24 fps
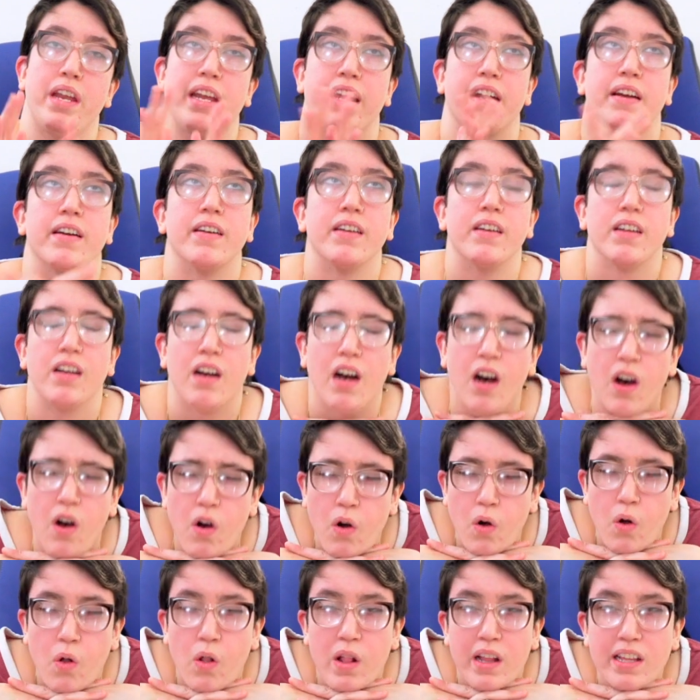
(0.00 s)
week. A
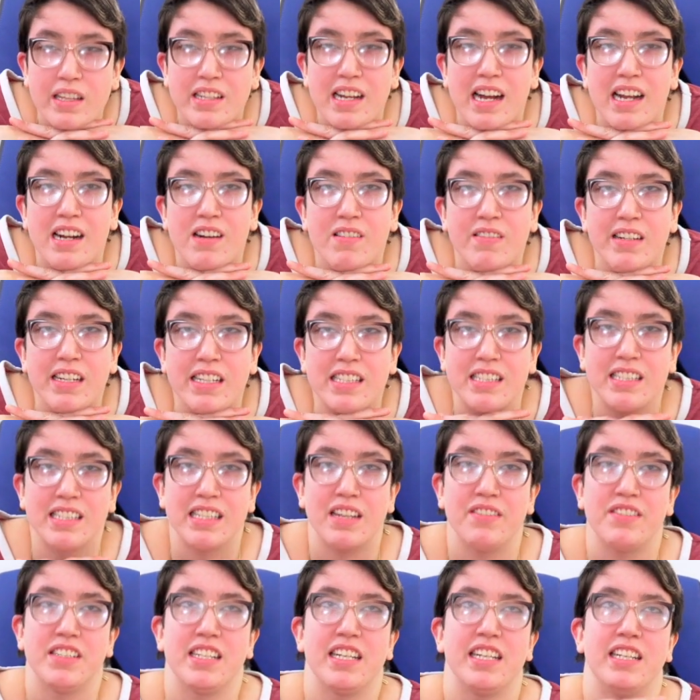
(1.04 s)
whole entire week since
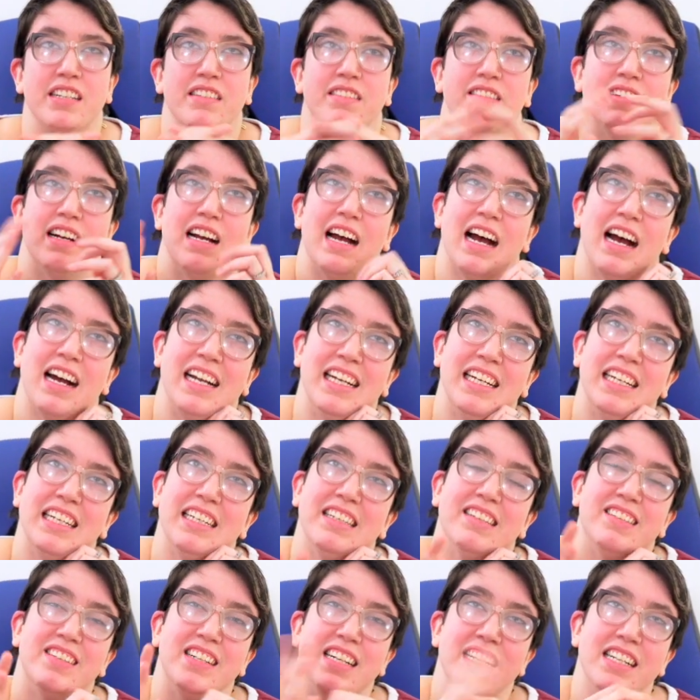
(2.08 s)
I've seen you. How are you
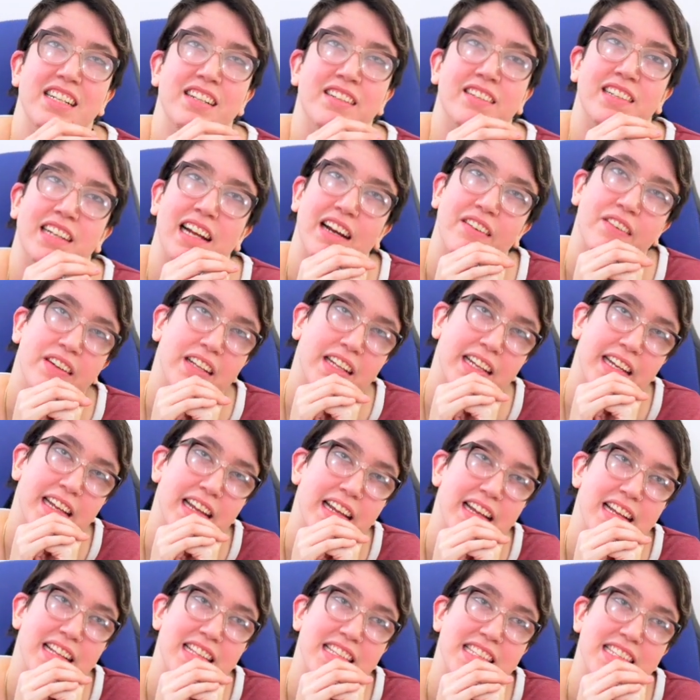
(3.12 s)
doing? How are the
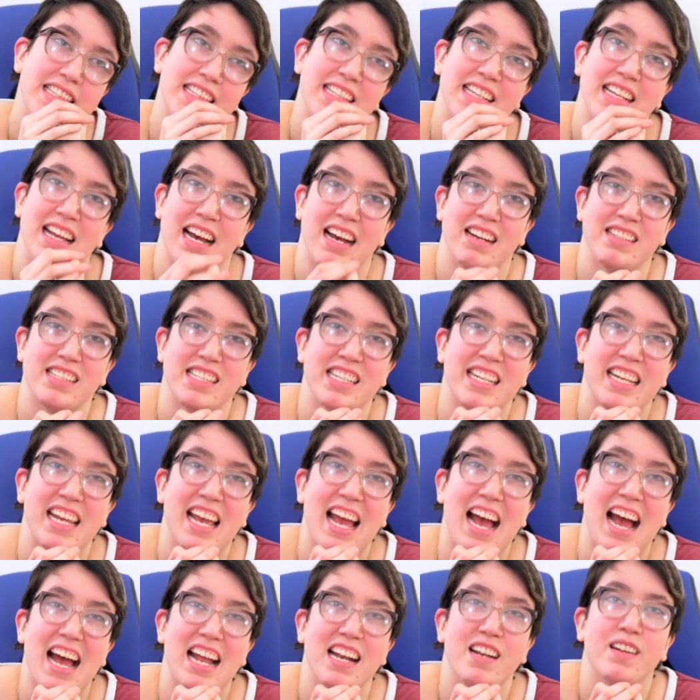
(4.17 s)
kids? How's the
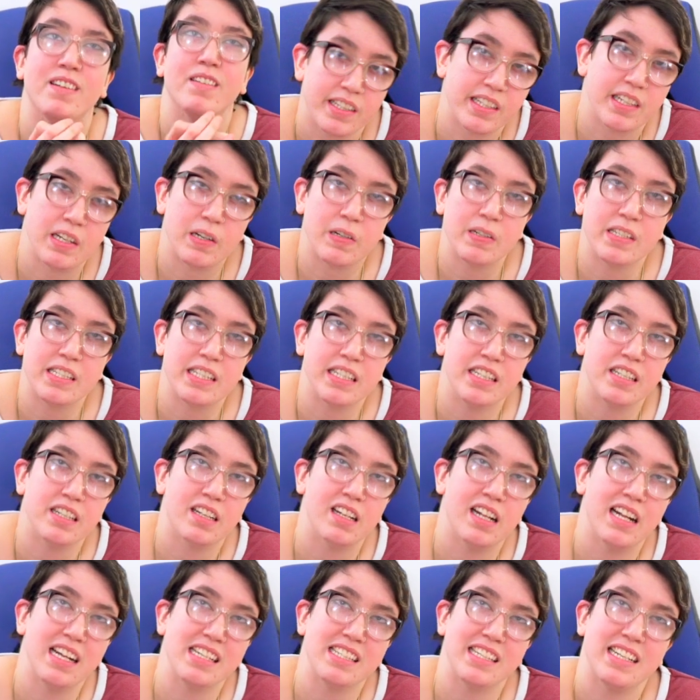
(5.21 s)
cat? The ghost in your
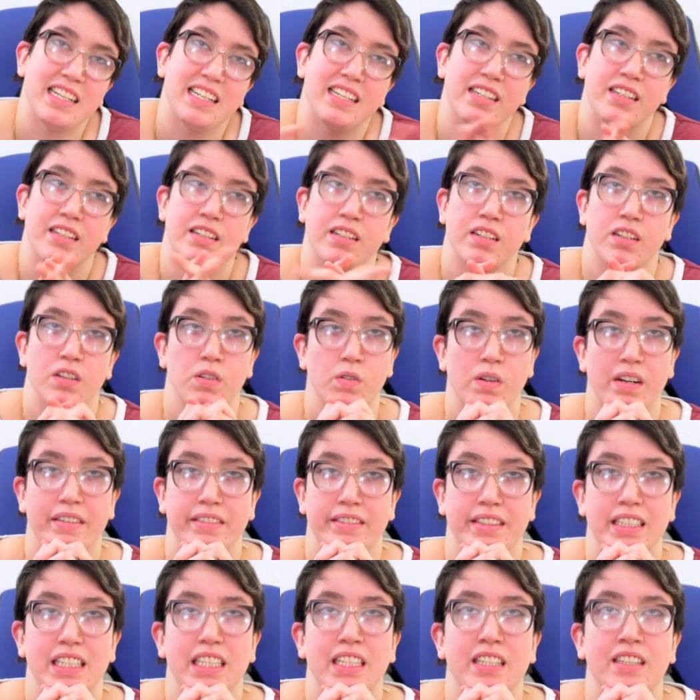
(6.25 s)
closet?
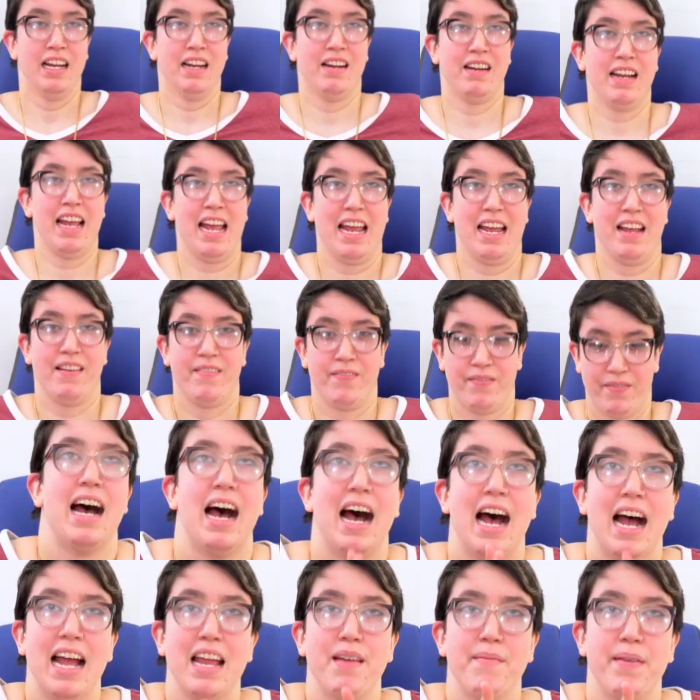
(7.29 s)
Whoever. Okay,
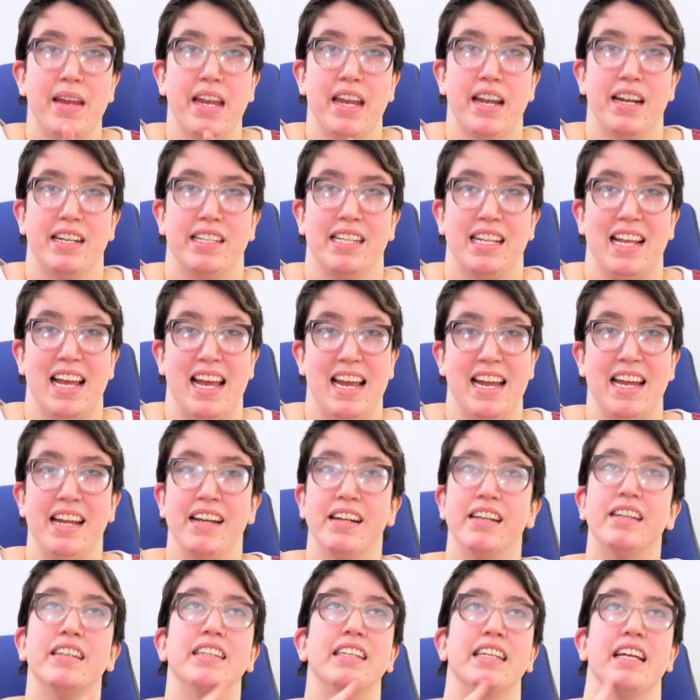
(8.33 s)
I am here today
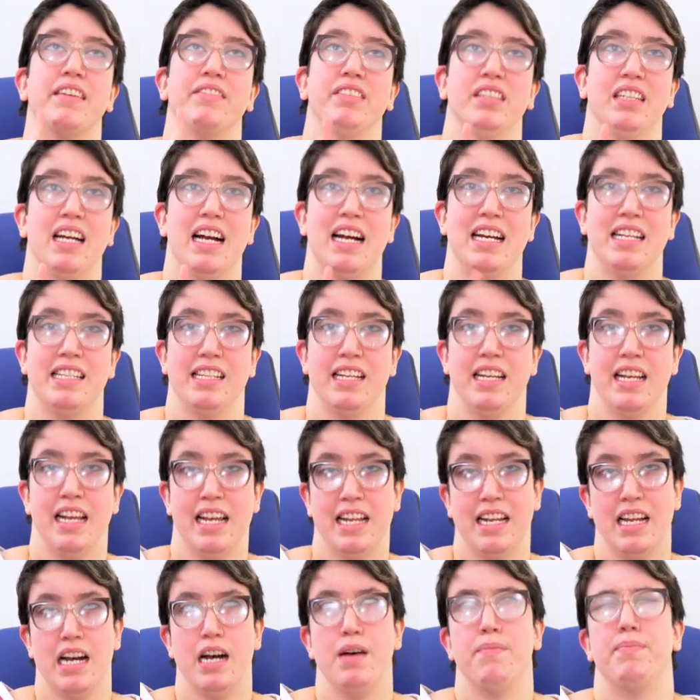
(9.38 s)
give you guys
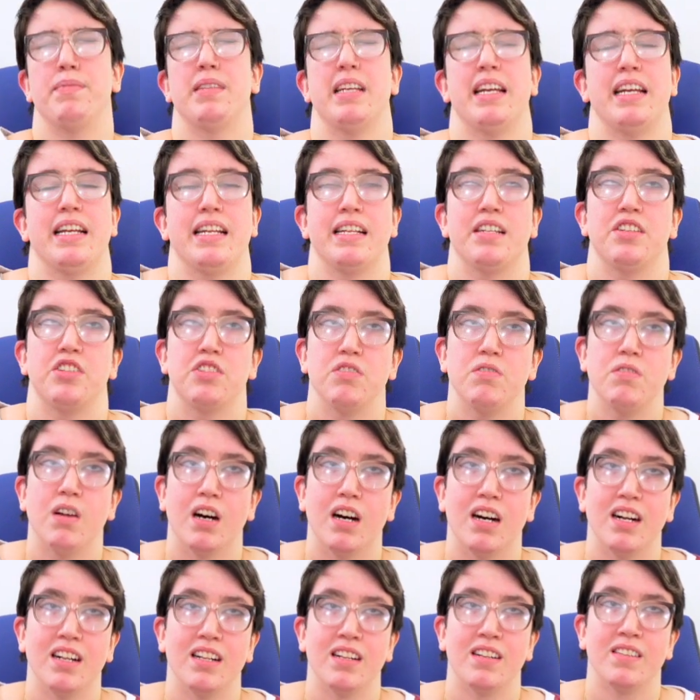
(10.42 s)
an updated shoe
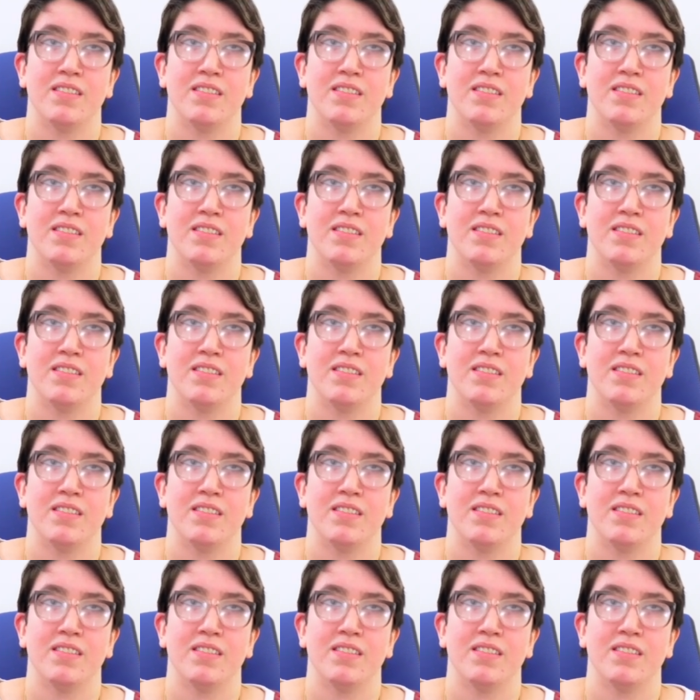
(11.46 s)
haul.